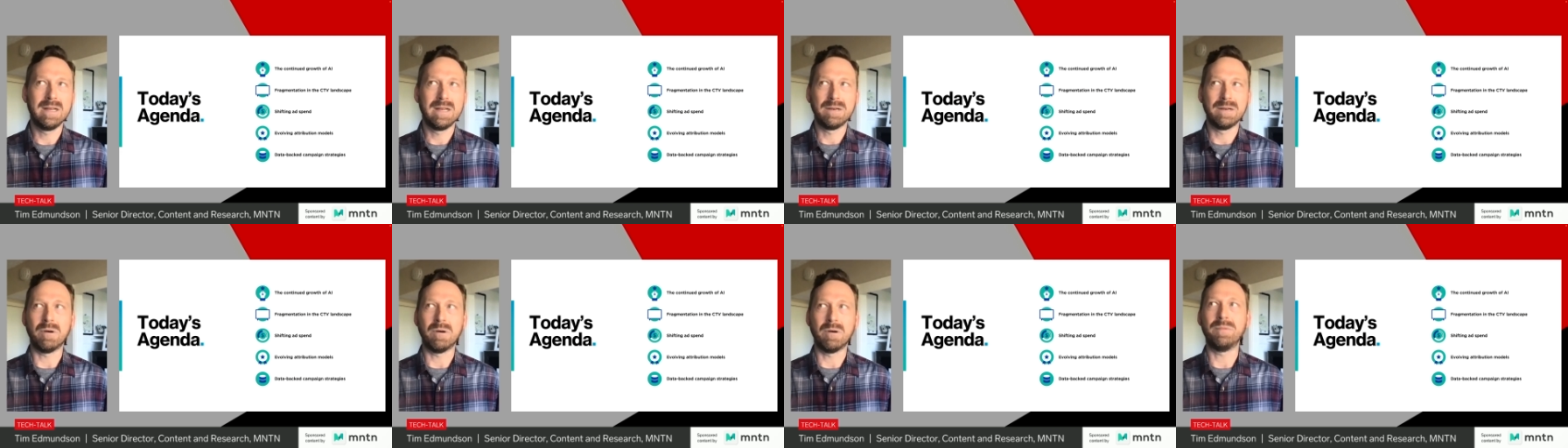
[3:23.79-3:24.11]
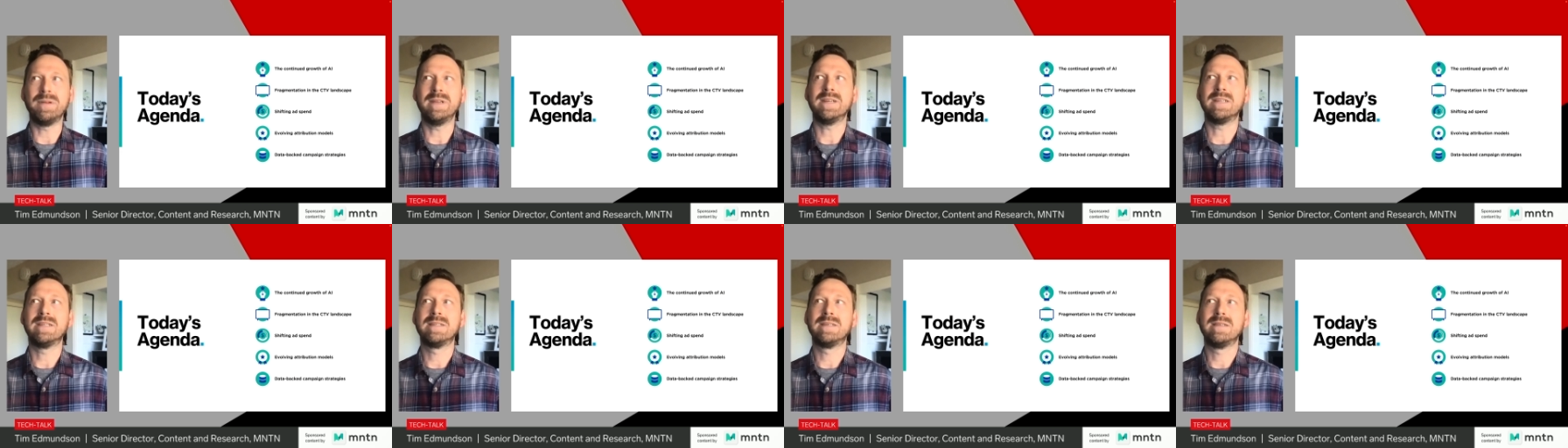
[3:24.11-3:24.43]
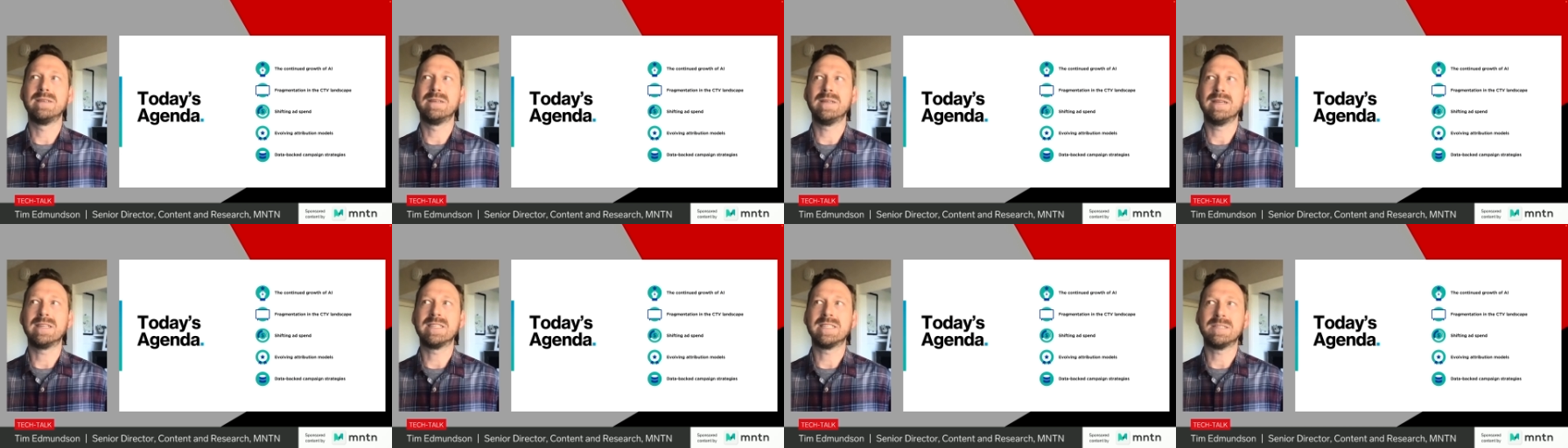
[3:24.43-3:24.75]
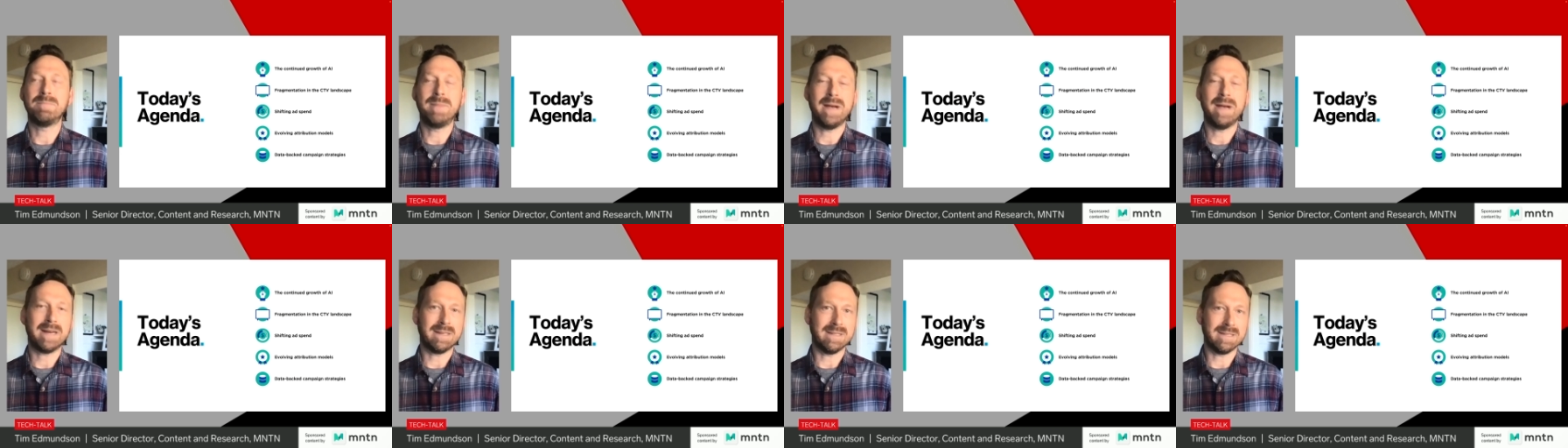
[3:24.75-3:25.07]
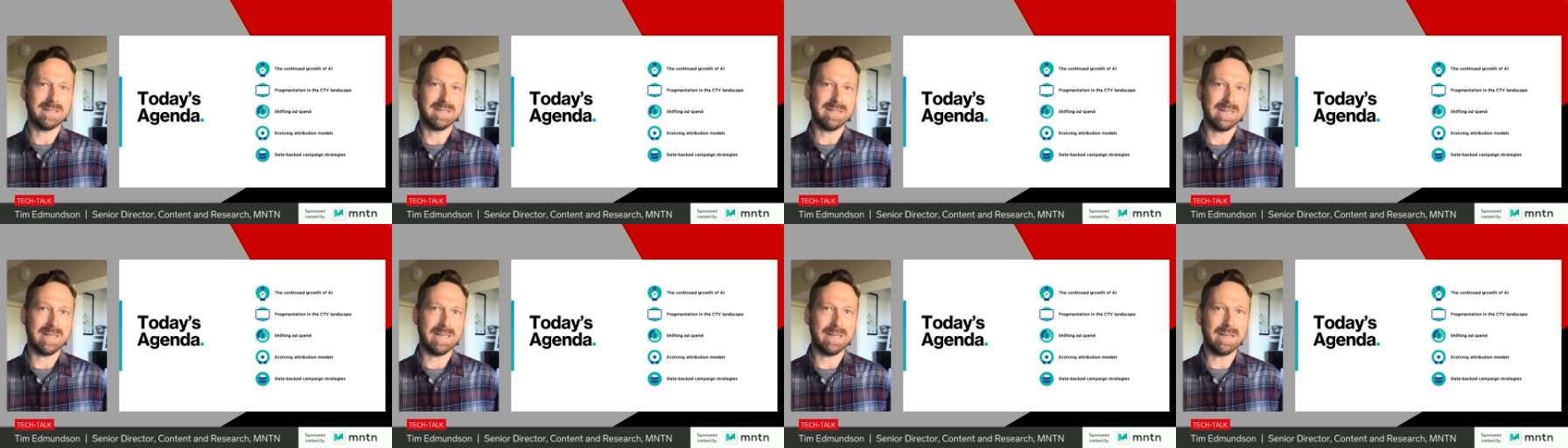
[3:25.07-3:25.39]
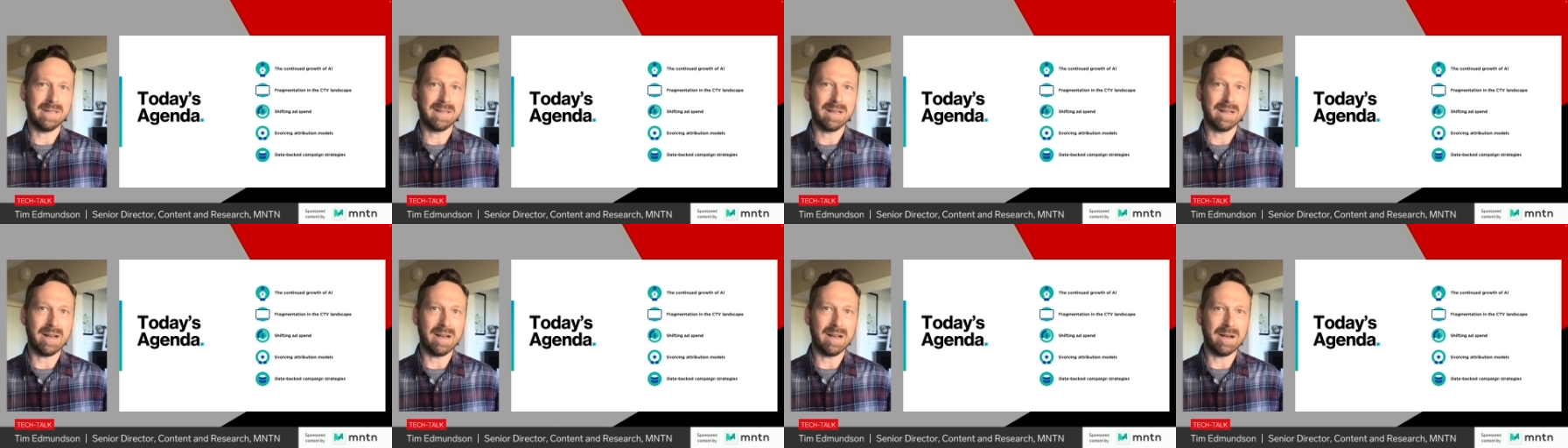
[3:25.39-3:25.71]
what we expect to
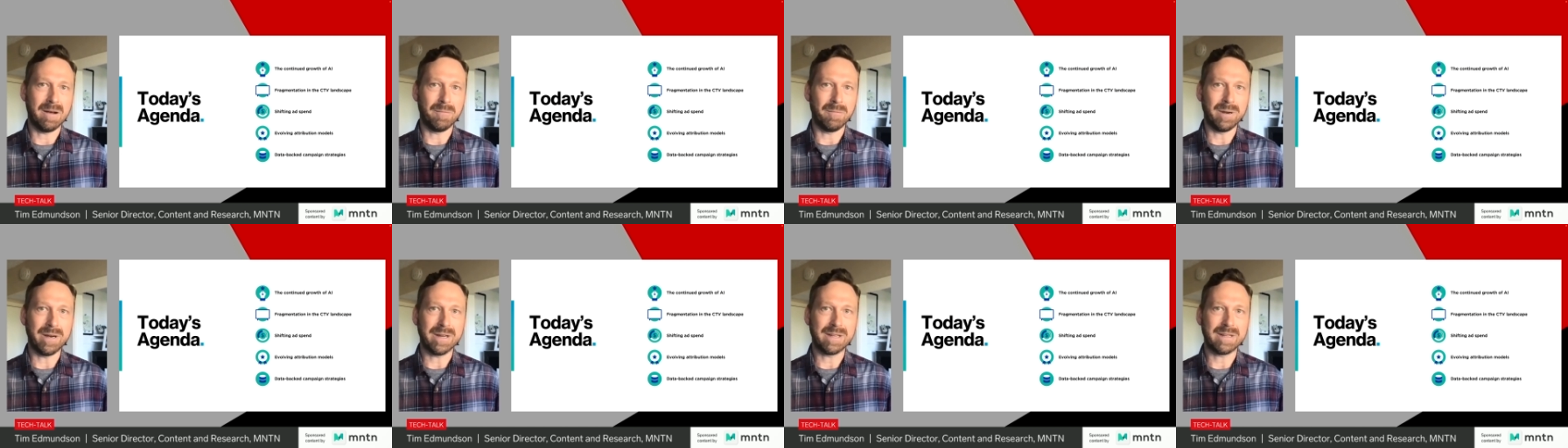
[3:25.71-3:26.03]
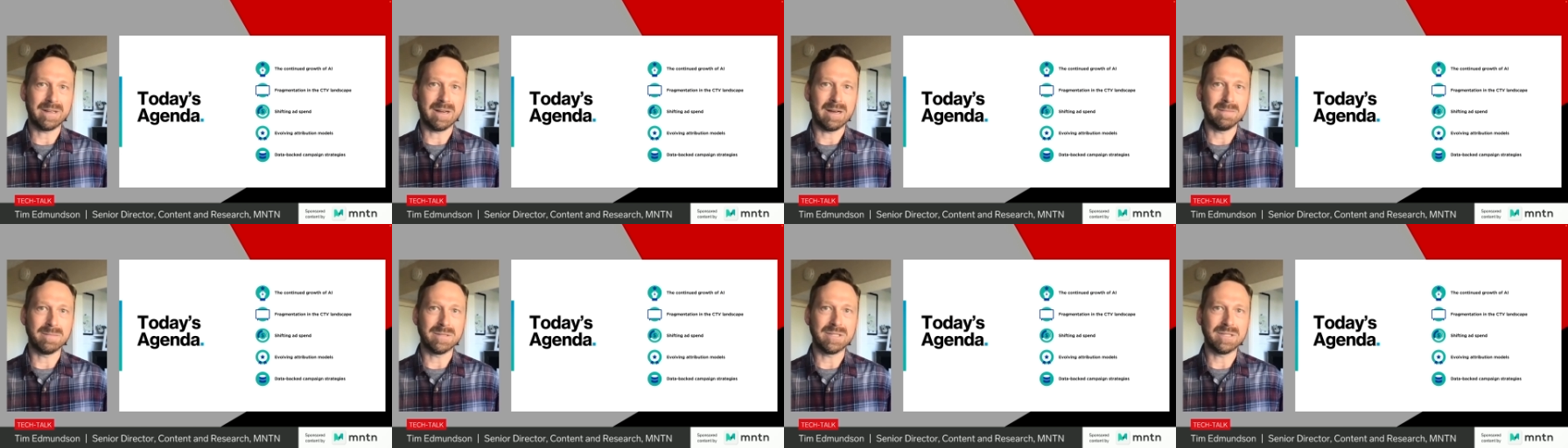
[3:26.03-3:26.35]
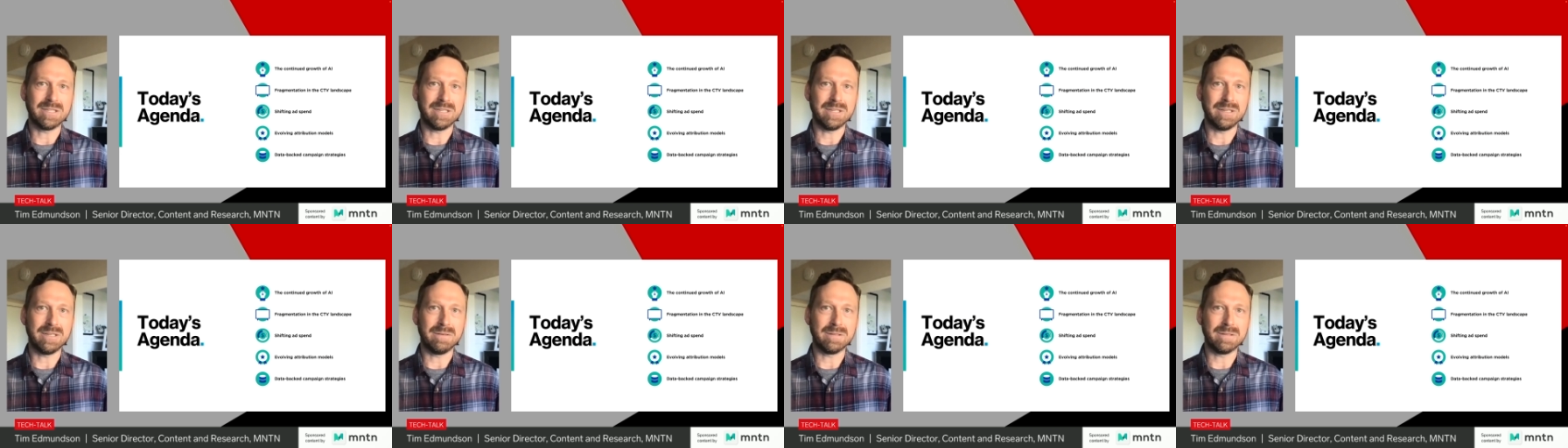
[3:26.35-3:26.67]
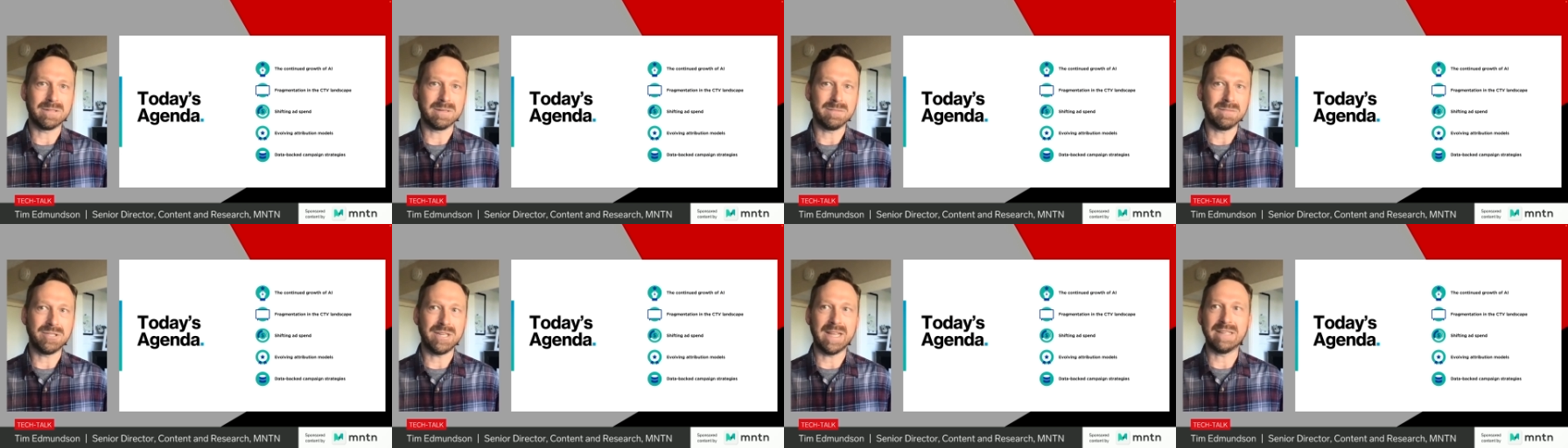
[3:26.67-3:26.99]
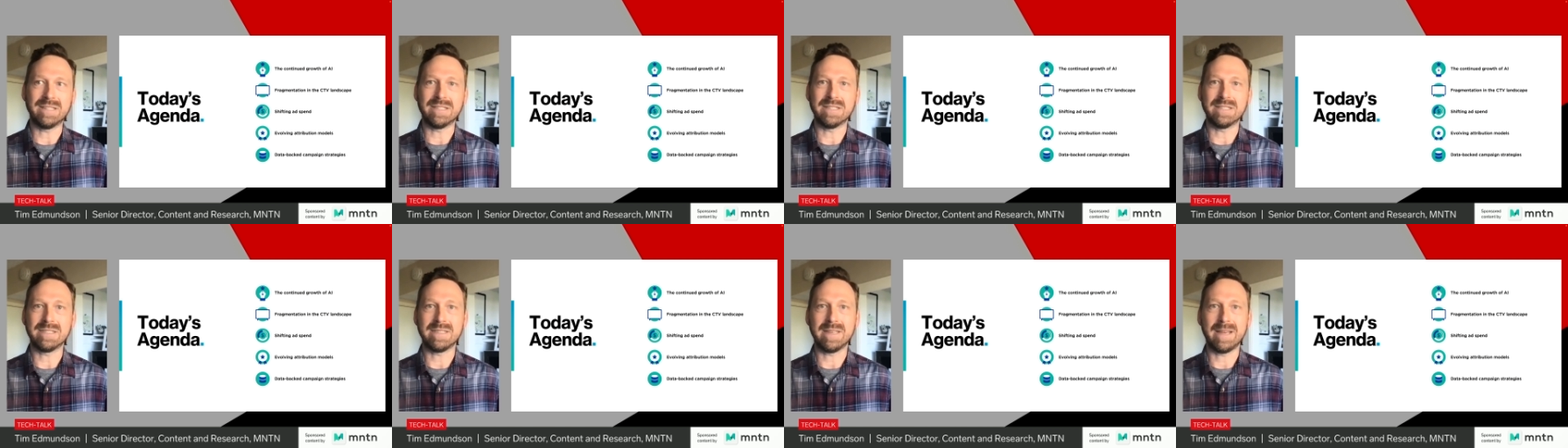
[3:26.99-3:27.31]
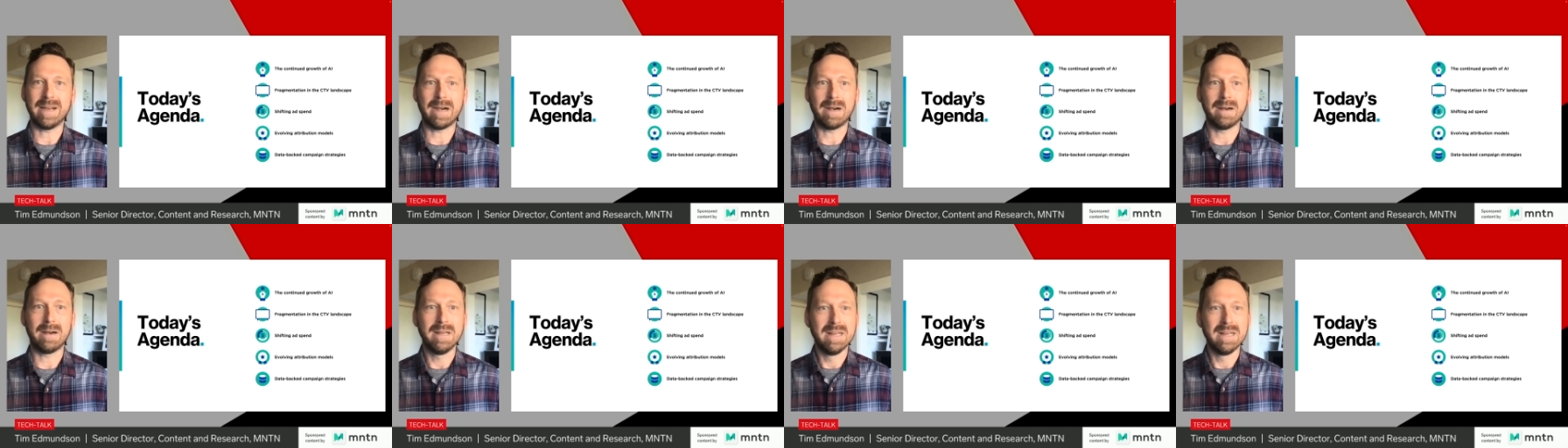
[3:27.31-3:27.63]
see when it comes to some changes
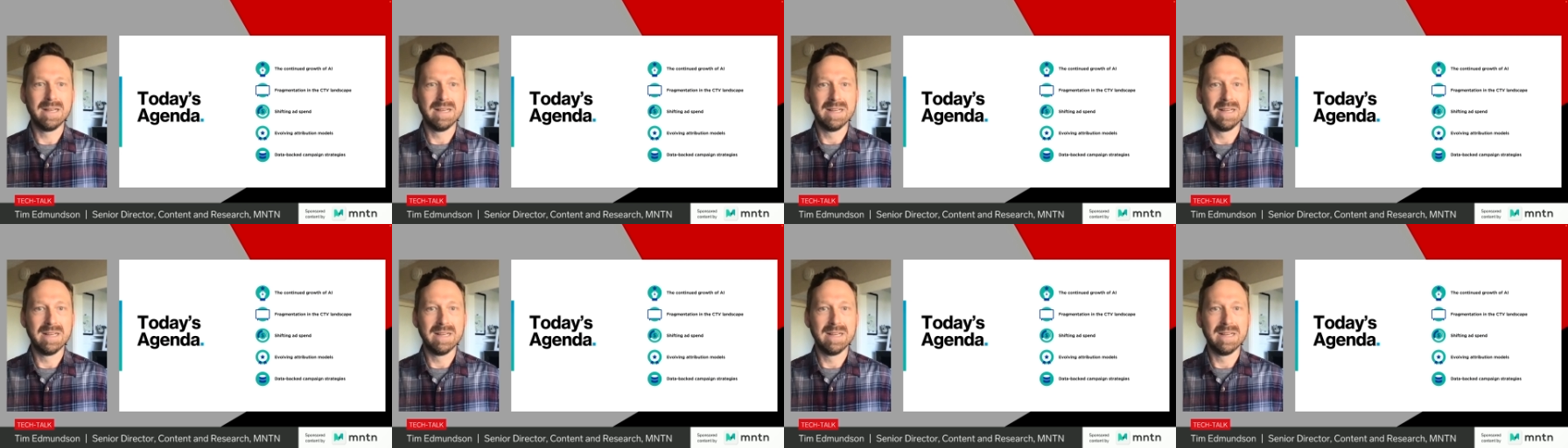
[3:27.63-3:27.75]
there.